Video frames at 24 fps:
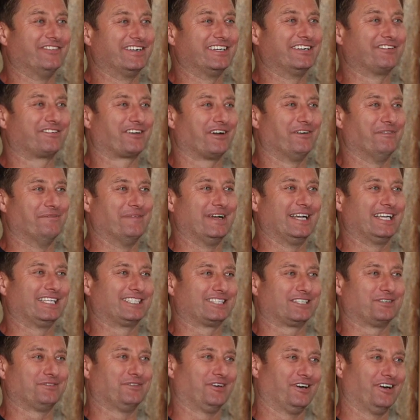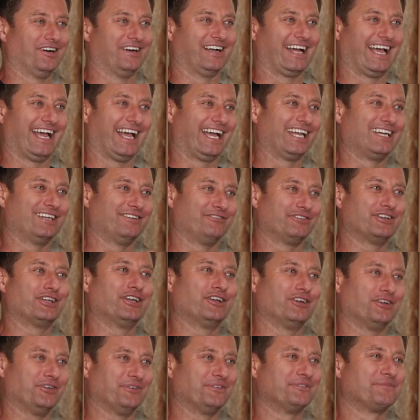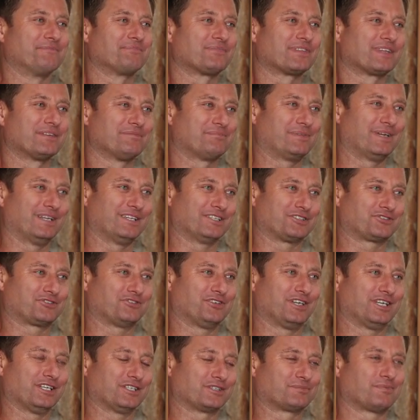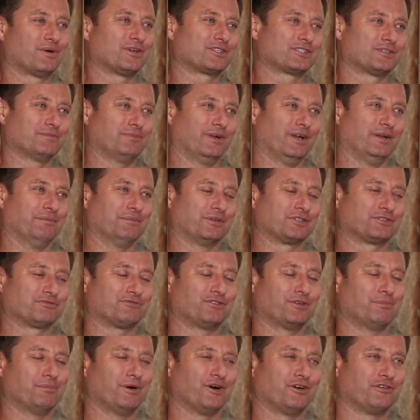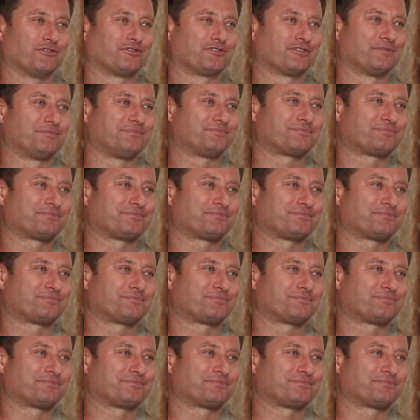When you've got mates who are ahead of you, being as green as possible, it must rub off.